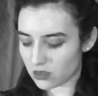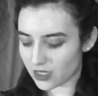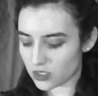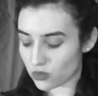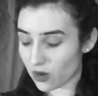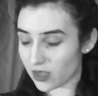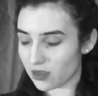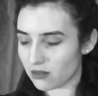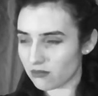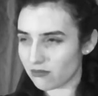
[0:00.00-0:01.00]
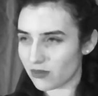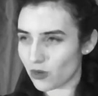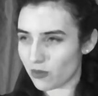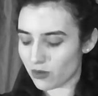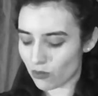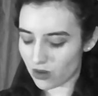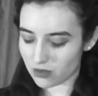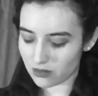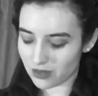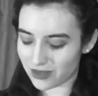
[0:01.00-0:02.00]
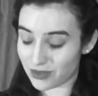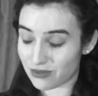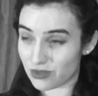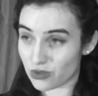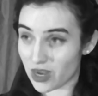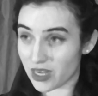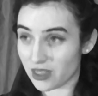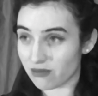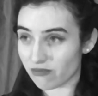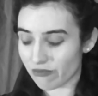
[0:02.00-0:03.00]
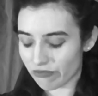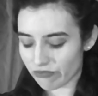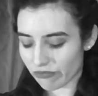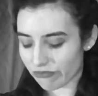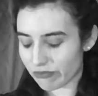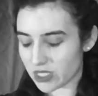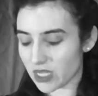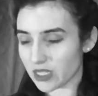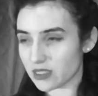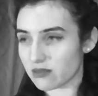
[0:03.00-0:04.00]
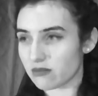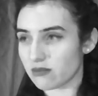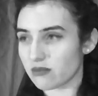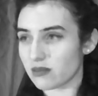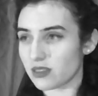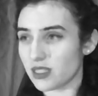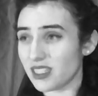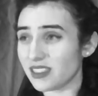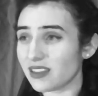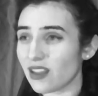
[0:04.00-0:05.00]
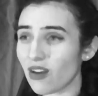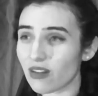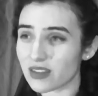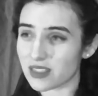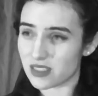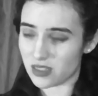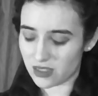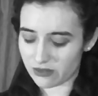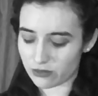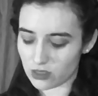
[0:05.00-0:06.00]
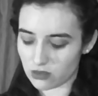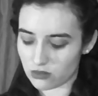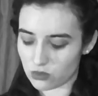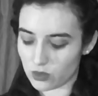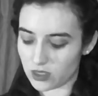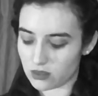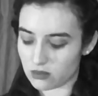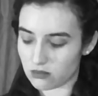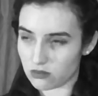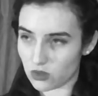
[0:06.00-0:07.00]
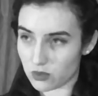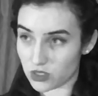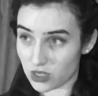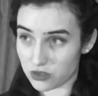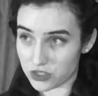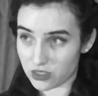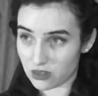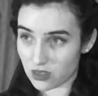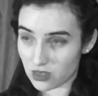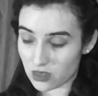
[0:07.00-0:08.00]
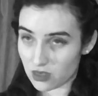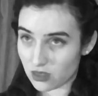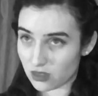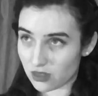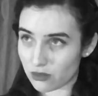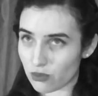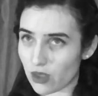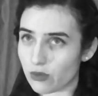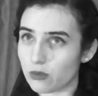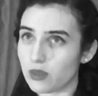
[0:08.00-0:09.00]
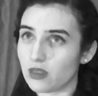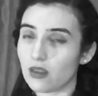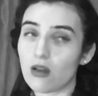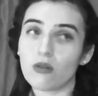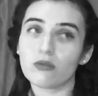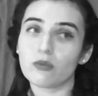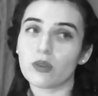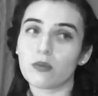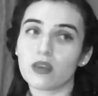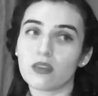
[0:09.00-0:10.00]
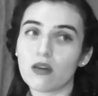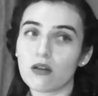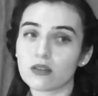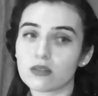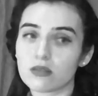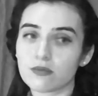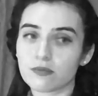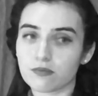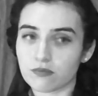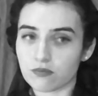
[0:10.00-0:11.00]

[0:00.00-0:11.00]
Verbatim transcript: But I try, and no matter what, it's draining. Besides, Getting along is not enough reason to waste so much energy. I'd rather be alone with my thoughts.